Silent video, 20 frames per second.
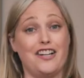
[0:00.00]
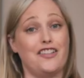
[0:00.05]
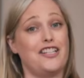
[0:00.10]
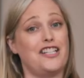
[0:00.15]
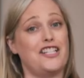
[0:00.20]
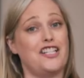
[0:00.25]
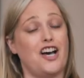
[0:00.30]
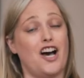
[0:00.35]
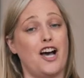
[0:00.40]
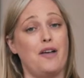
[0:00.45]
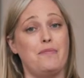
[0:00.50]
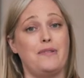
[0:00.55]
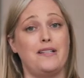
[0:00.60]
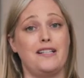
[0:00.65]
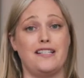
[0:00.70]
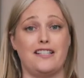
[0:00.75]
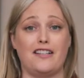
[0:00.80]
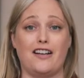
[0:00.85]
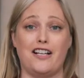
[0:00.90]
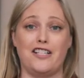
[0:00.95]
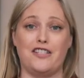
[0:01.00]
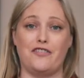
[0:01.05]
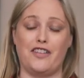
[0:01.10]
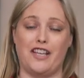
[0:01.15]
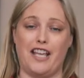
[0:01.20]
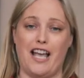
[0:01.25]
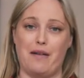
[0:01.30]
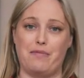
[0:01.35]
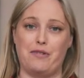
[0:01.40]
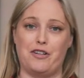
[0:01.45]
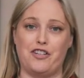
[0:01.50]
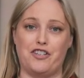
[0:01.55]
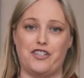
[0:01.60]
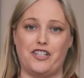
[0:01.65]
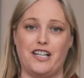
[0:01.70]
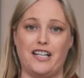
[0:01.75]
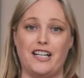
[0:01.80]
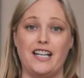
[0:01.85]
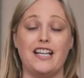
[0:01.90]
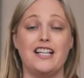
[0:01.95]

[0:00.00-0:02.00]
on the type and size of your cabinetry